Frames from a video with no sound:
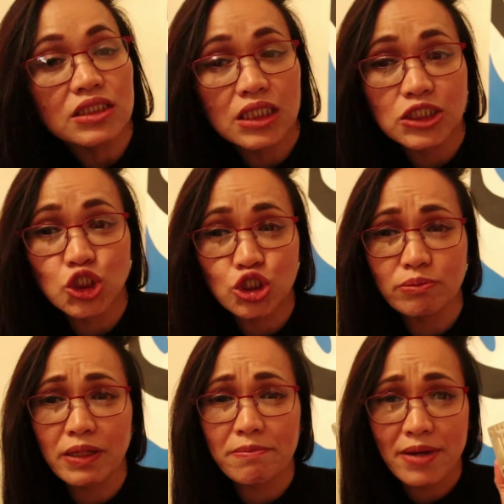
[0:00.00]
It should
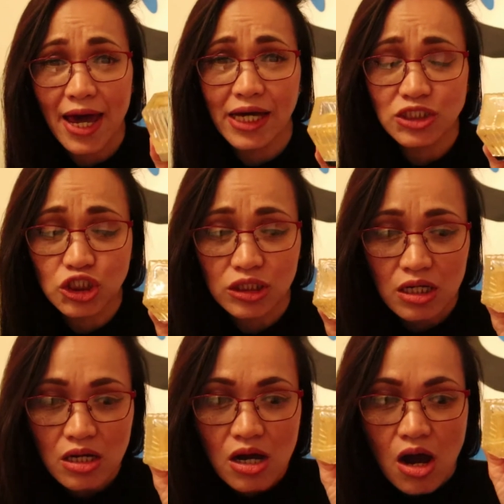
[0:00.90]
be matched
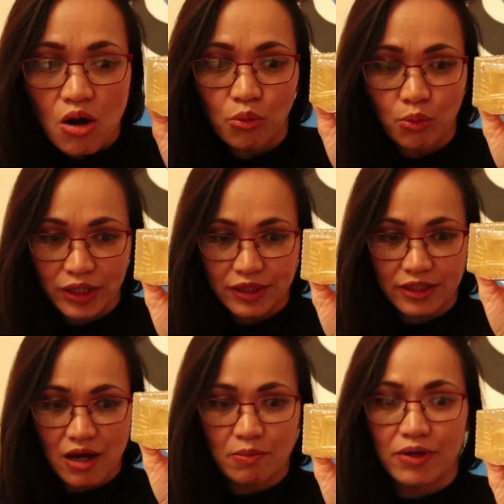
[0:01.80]
with the
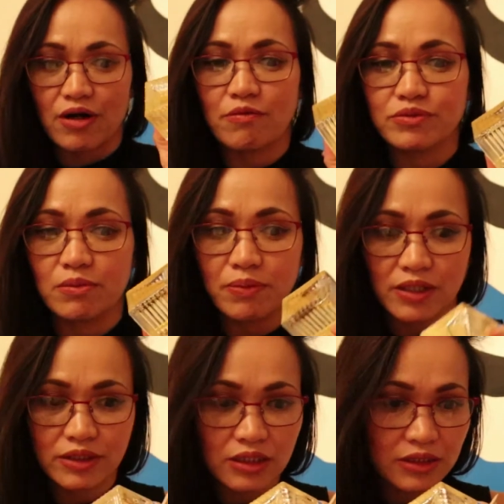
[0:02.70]
number of the
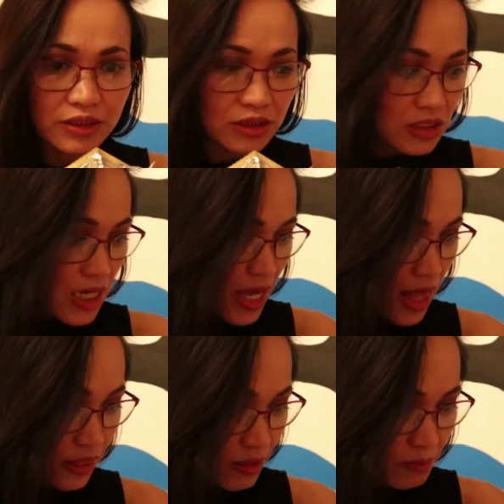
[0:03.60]
bottles
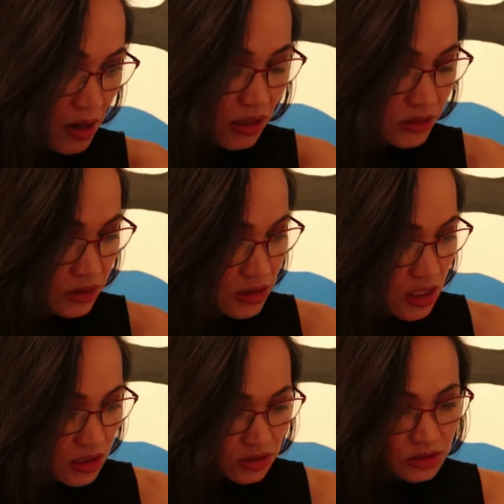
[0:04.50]
and the box.
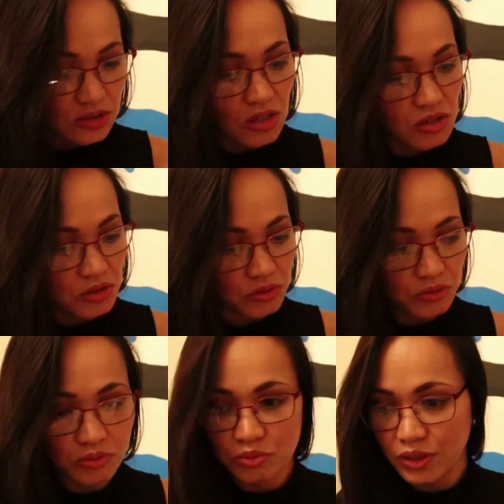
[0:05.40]

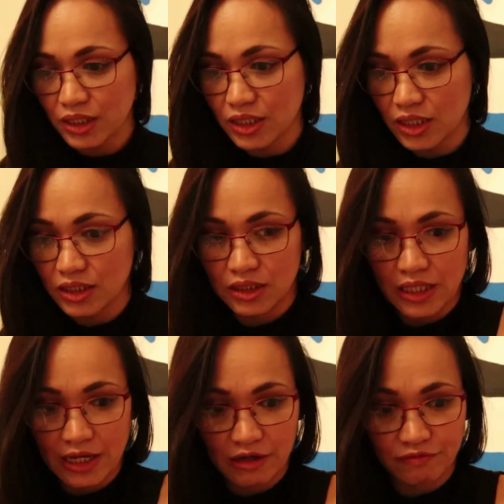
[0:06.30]
So we can
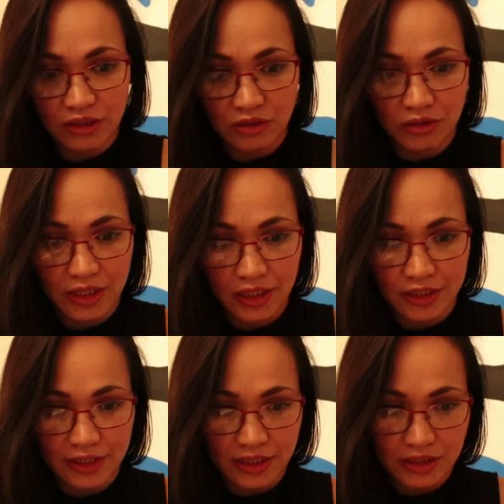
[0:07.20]
have a look at
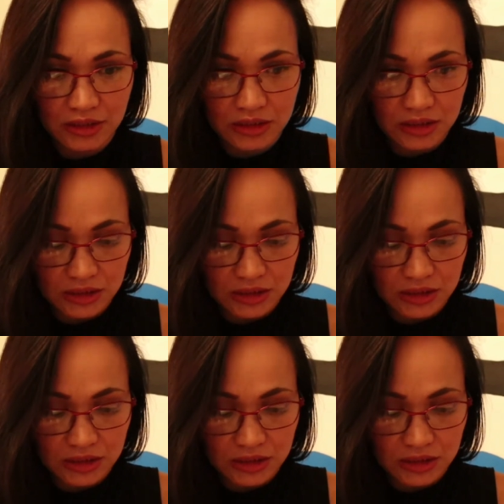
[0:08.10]
this.